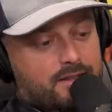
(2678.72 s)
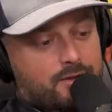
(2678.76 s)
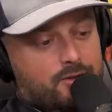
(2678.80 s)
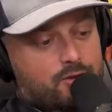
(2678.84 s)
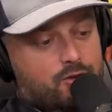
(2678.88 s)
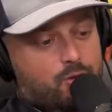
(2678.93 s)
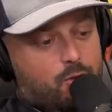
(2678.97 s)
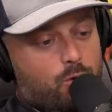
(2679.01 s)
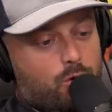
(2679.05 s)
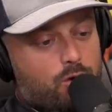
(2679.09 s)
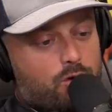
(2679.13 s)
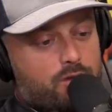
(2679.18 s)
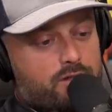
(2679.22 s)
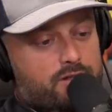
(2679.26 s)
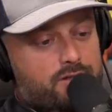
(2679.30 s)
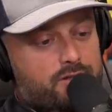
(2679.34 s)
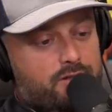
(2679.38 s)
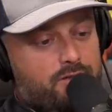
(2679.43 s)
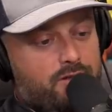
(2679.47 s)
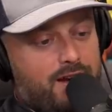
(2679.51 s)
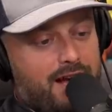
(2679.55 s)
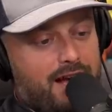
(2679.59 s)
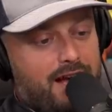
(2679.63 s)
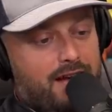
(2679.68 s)
A squirrel can
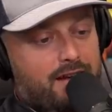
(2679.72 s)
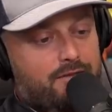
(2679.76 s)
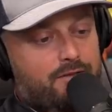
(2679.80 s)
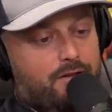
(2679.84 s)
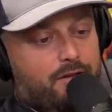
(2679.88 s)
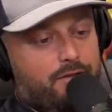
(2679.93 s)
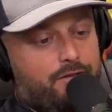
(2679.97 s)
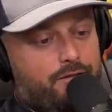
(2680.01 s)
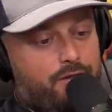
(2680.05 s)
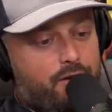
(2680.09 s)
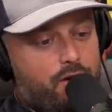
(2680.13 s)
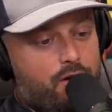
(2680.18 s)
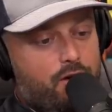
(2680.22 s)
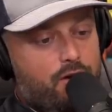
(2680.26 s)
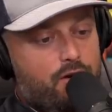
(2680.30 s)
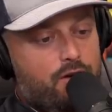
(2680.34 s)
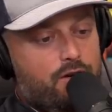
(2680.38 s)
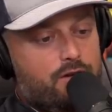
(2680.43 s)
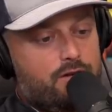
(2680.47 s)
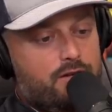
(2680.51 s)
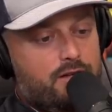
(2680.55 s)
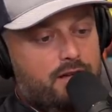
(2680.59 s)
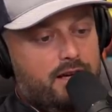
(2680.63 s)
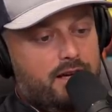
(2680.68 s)
survive a
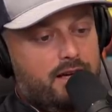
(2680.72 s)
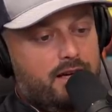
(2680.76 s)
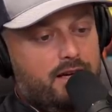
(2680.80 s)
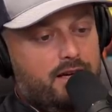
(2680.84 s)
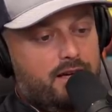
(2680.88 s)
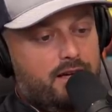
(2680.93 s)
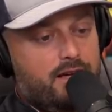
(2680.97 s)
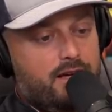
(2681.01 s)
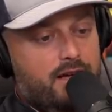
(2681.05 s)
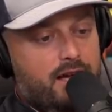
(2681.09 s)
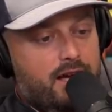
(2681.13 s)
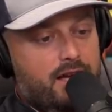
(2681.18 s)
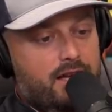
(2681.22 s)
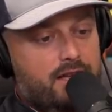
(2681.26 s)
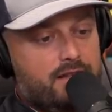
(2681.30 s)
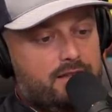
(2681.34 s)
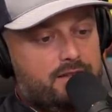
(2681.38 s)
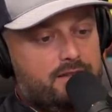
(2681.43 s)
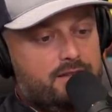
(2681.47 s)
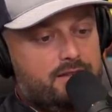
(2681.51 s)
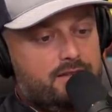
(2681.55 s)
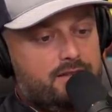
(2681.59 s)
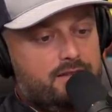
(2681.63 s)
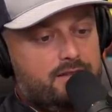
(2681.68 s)
fall at
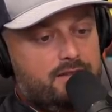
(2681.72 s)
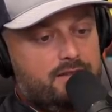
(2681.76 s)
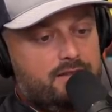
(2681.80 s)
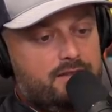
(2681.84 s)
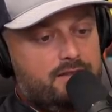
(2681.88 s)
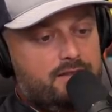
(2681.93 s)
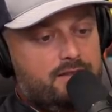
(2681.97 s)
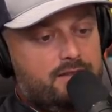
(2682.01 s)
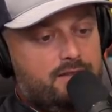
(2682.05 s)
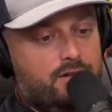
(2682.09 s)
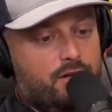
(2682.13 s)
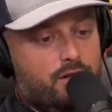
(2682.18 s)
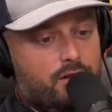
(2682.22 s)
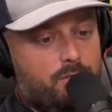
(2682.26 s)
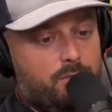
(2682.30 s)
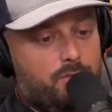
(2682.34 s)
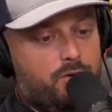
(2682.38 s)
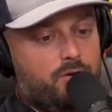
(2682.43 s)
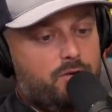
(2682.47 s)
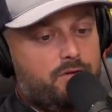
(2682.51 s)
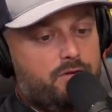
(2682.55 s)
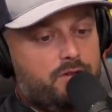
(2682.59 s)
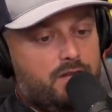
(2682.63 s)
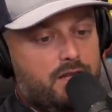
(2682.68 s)
its
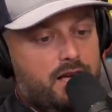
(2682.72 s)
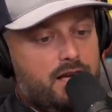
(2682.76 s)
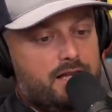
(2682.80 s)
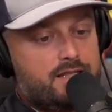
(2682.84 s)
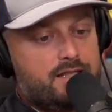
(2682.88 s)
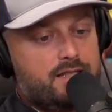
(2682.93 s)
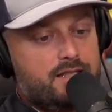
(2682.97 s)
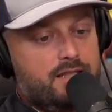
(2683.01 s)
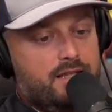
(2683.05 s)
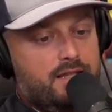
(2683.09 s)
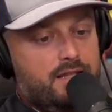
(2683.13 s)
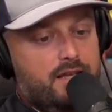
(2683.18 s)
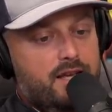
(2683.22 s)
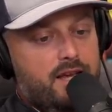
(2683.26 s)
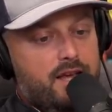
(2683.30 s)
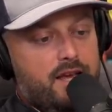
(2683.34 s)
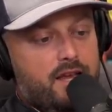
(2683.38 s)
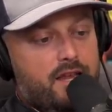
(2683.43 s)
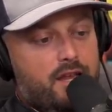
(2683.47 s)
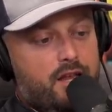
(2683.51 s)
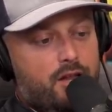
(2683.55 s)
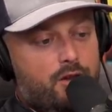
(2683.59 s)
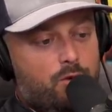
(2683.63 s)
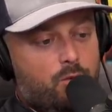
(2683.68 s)
terminal velocity.
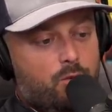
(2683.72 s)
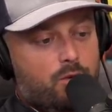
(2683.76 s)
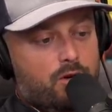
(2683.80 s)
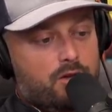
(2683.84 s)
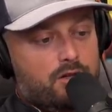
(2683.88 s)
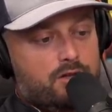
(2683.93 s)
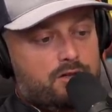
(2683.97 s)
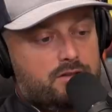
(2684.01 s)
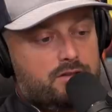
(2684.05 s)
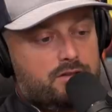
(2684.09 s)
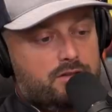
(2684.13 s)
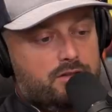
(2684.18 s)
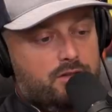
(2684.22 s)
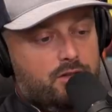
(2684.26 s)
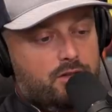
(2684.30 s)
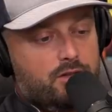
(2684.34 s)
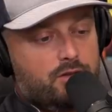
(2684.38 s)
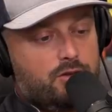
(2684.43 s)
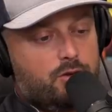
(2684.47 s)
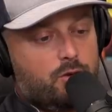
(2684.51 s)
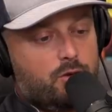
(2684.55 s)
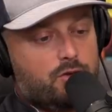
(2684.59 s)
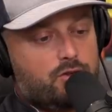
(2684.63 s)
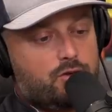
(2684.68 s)
In other words, you
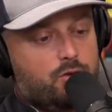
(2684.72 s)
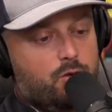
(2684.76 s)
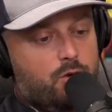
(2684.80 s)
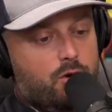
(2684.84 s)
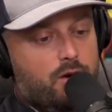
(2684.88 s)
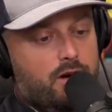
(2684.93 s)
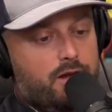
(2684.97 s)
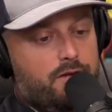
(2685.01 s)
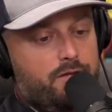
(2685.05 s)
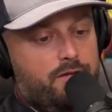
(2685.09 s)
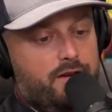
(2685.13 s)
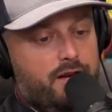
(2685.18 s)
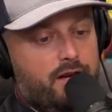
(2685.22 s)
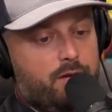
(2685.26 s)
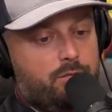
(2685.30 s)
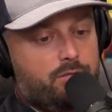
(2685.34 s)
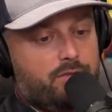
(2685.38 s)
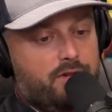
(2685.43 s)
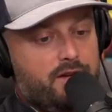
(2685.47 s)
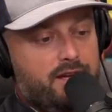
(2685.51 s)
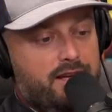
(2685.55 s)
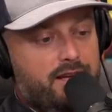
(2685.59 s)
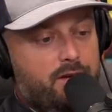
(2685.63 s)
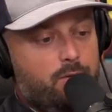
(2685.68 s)
could throw a squirrel out of an
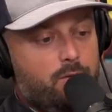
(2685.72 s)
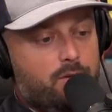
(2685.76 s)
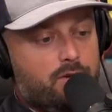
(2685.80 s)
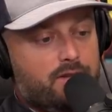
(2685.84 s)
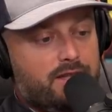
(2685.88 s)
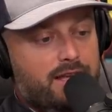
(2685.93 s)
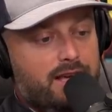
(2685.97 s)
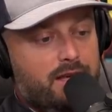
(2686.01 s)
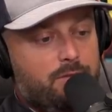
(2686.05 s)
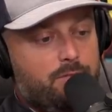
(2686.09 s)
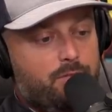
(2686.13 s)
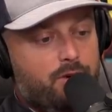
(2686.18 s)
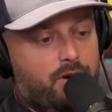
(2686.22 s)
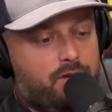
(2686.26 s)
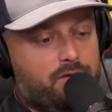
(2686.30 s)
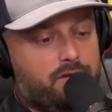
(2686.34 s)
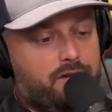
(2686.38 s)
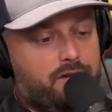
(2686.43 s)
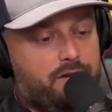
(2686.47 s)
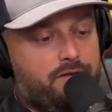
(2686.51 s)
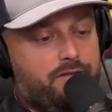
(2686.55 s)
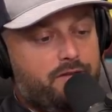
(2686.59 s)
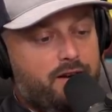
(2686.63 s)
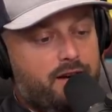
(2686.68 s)
airplane, it will land
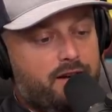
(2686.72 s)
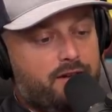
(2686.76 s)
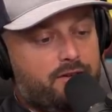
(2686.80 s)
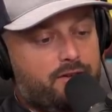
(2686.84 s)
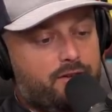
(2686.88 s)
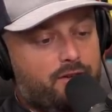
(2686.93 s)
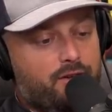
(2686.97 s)
perfectly fine on the